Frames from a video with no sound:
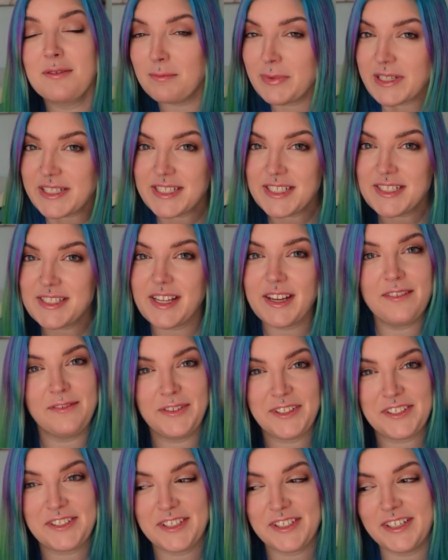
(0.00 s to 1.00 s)
Business
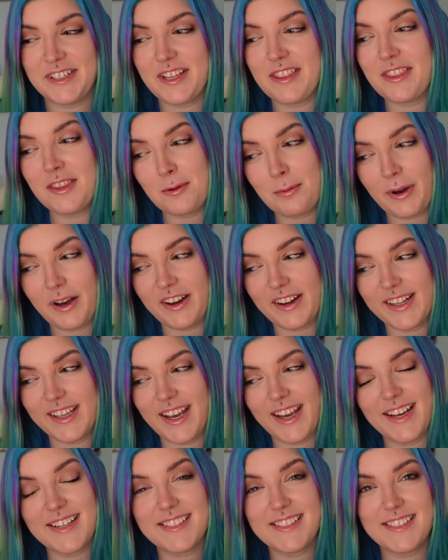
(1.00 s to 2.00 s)
Unfiltered, the
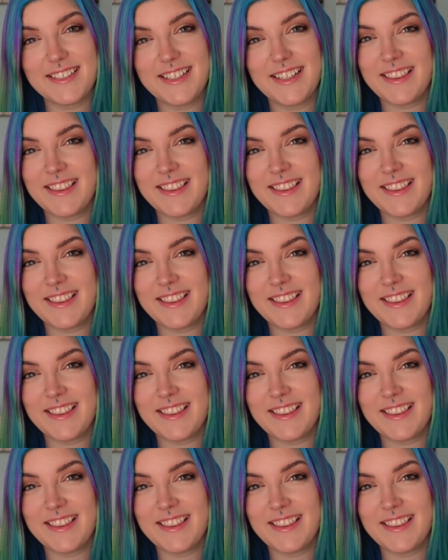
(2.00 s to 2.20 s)
podcast.